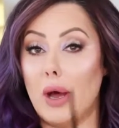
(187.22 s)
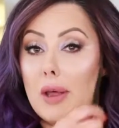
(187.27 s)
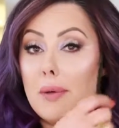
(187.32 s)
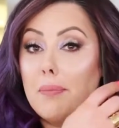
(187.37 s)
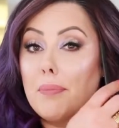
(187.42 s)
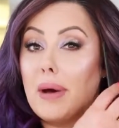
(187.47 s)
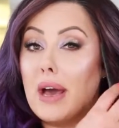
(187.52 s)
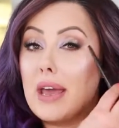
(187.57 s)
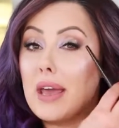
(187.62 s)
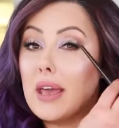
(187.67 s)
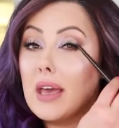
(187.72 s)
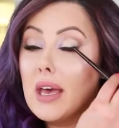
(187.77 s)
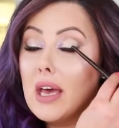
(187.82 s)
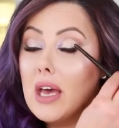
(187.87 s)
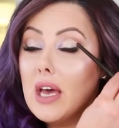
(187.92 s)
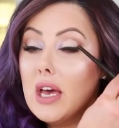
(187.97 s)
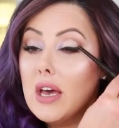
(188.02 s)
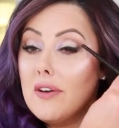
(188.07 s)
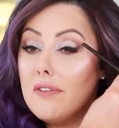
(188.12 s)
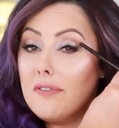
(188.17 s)
one by
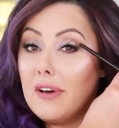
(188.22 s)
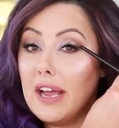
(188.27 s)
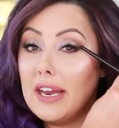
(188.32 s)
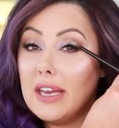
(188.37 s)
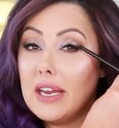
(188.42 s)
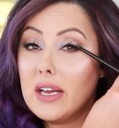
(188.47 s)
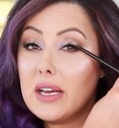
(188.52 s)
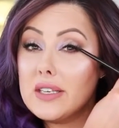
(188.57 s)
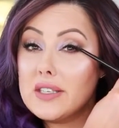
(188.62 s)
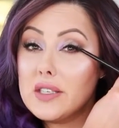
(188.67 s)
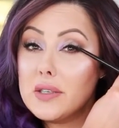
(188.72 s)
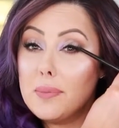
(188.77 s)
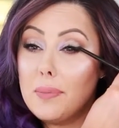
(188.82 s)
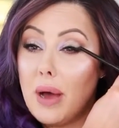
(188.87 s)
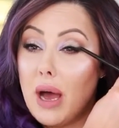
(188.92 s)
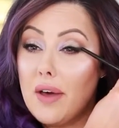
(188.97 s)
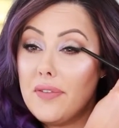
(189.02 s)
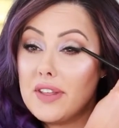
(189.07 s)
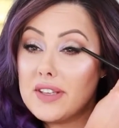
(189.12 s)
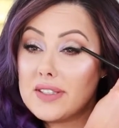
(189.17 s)
finding a
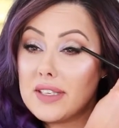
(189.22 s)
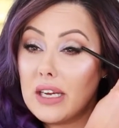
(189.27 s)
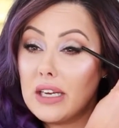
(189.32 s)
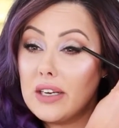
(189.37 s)
spot that's